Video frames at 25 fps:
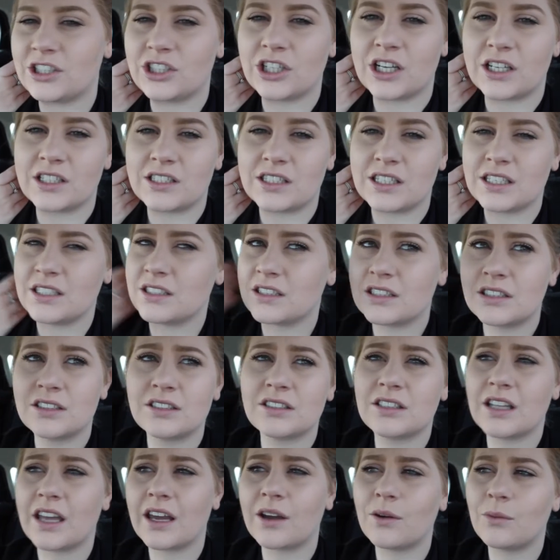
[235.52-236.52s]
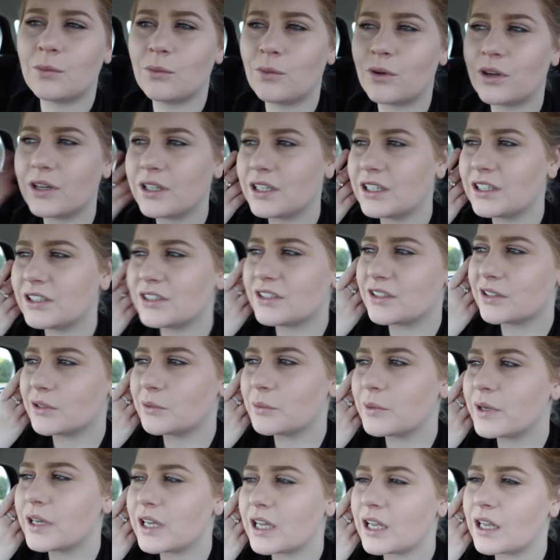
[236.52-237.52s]
just, he's just like, oh, what? what? are you
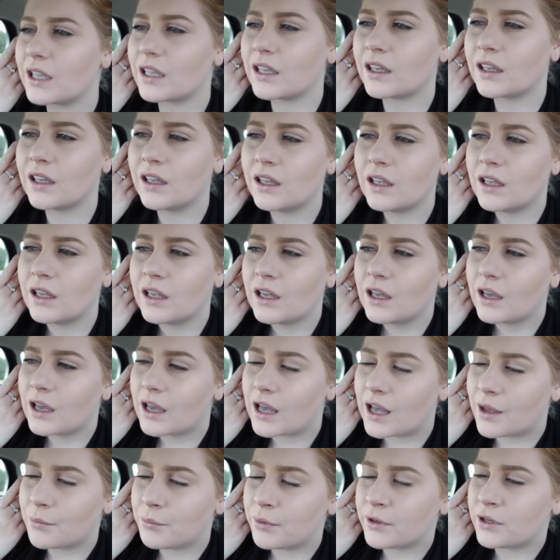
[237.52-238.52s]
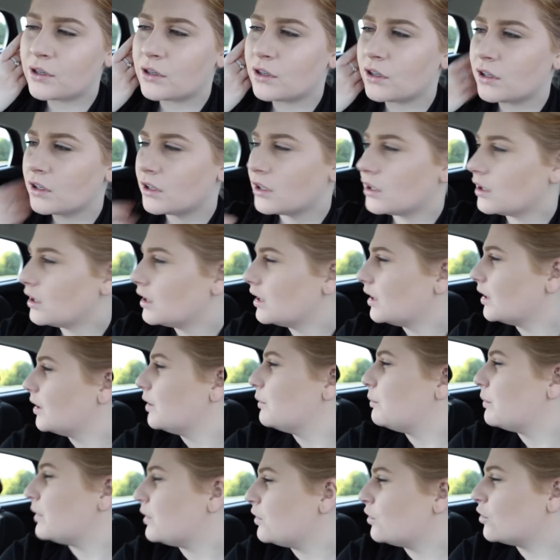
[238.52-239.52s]
doing? Oh, what's going on? This um, but, joke, right,
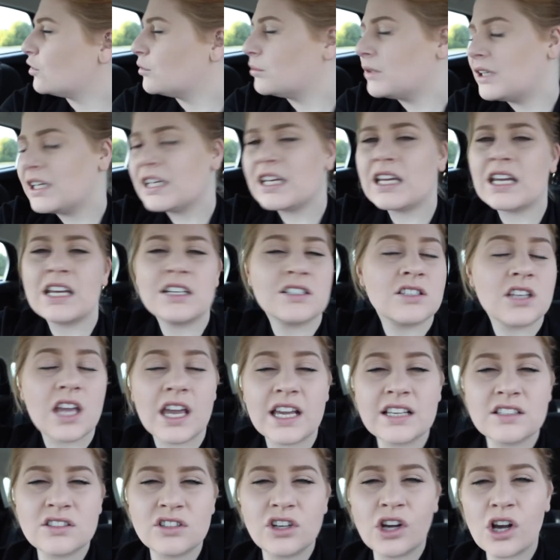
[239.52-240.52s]
guys? But normally he's he's